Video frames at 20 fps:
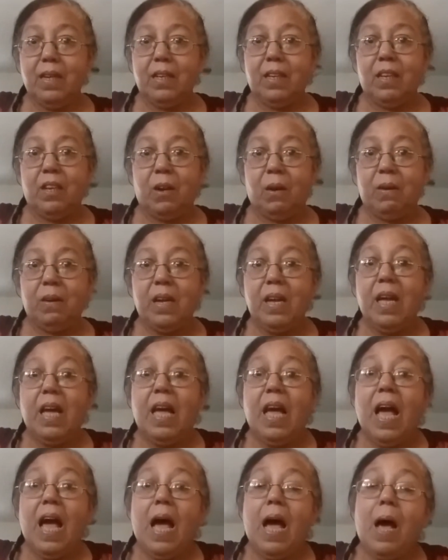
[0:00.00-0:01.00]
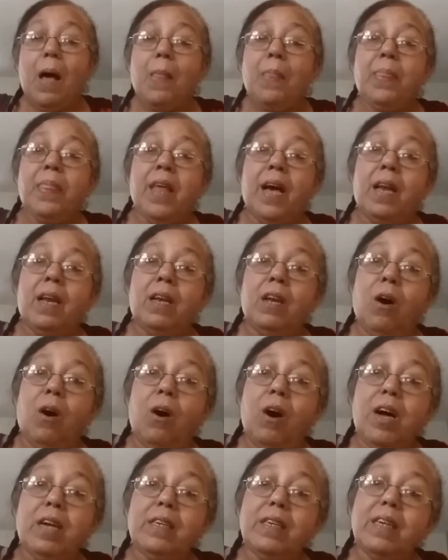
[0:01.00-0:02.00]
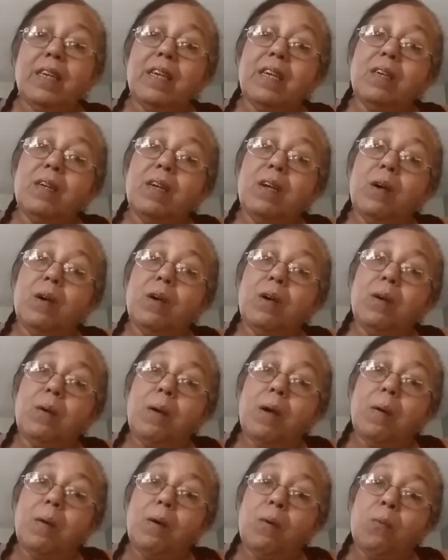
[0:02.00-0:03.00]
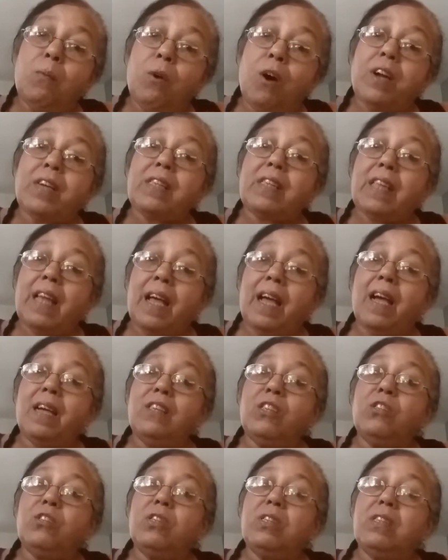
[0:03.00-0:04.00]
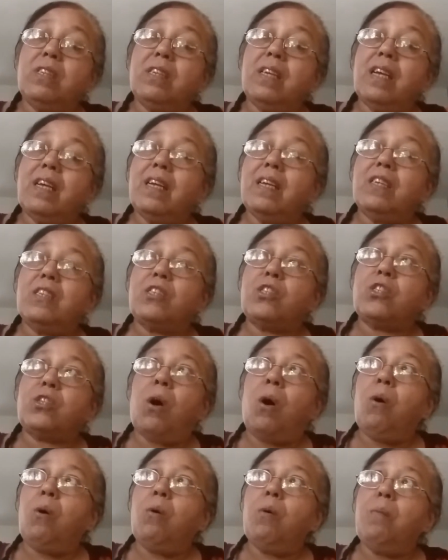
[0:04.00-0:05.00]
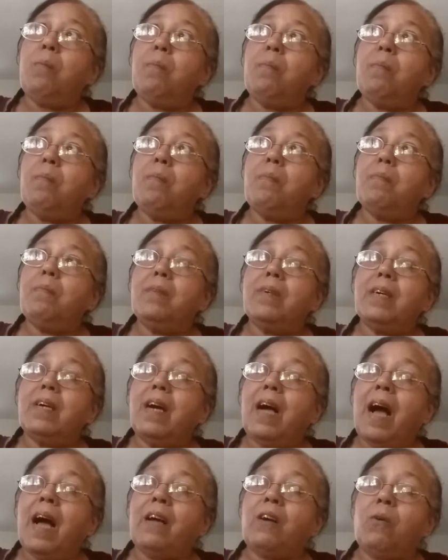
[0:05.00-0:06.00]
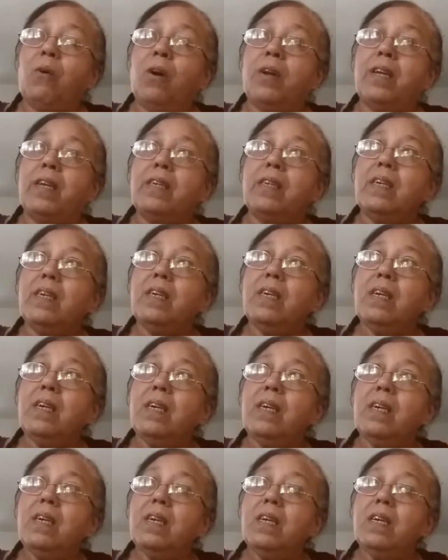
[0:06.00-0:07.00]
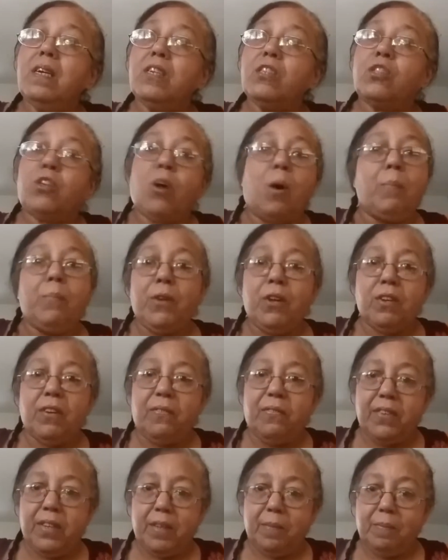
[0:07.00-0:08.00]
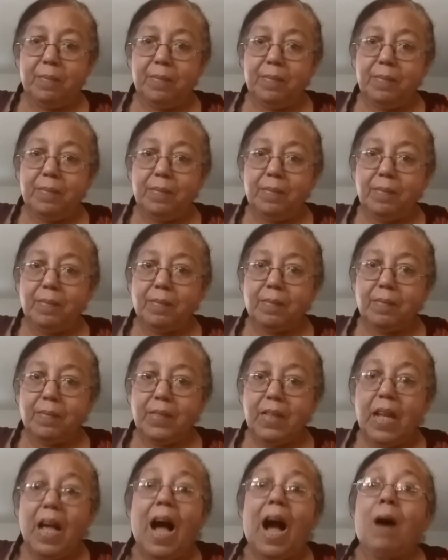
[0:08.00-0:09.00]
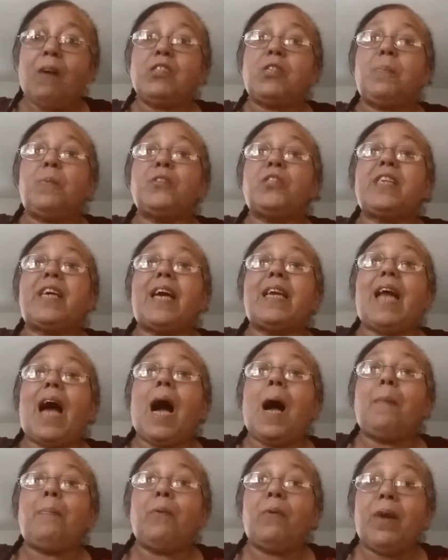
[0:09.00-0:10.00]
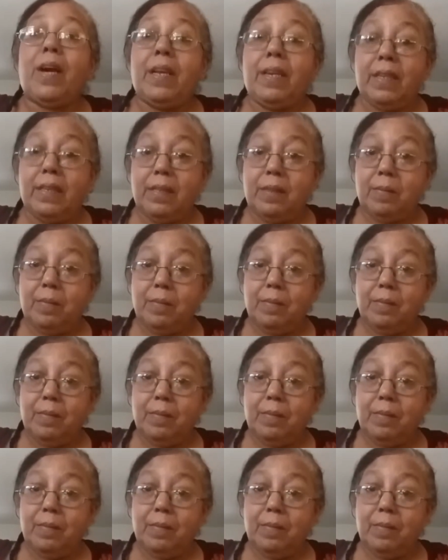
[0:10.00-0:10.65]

You know, the Lord worked there so, I call it, so beautifully. I was supposed to get operated